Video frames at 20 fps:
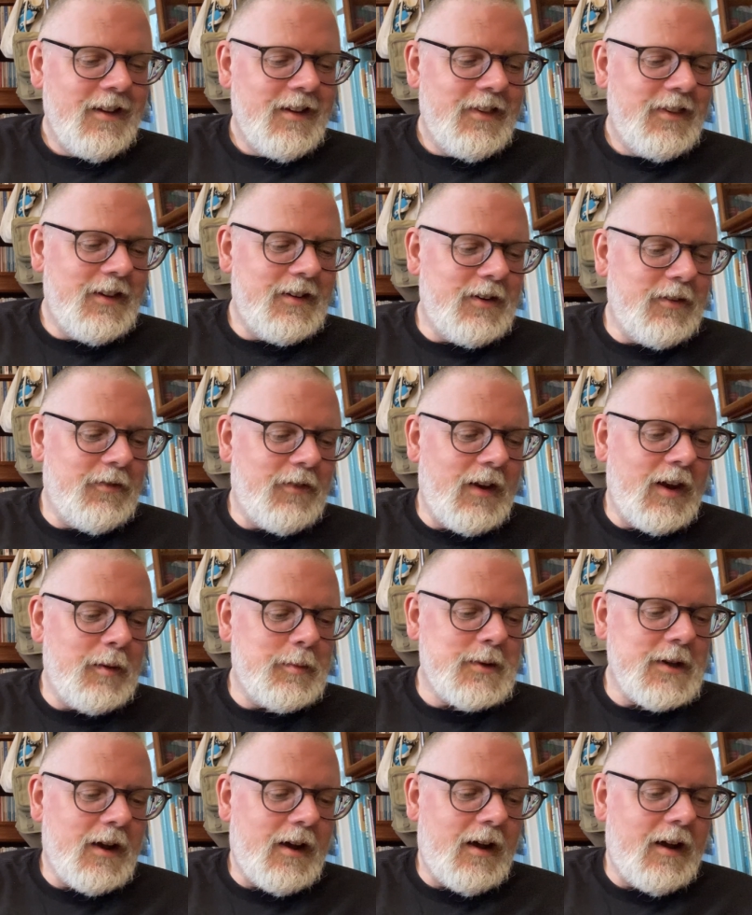They
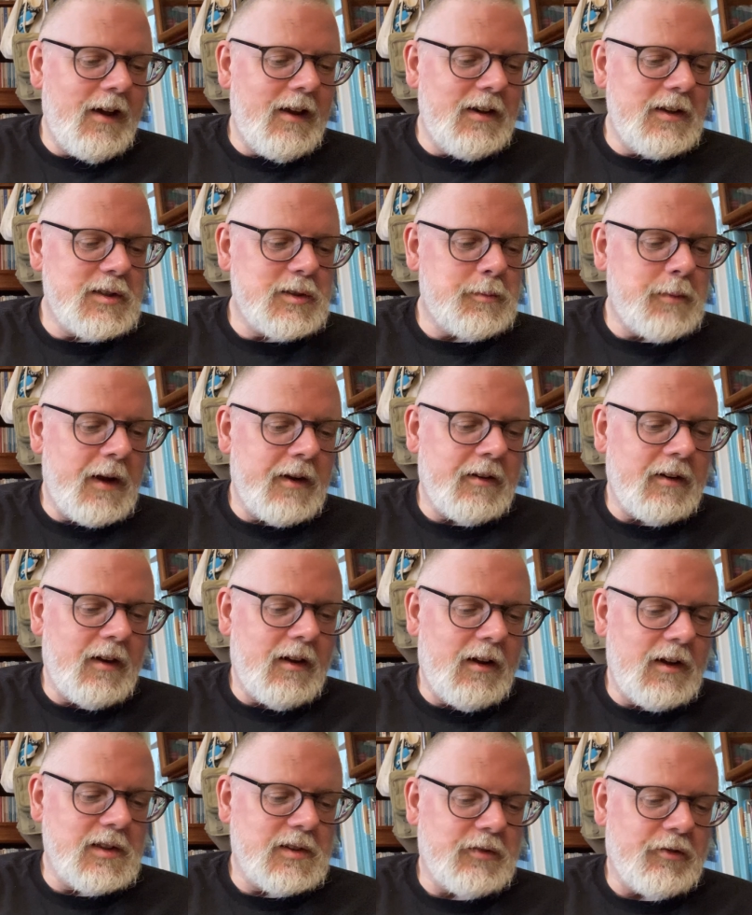developed a highly specialized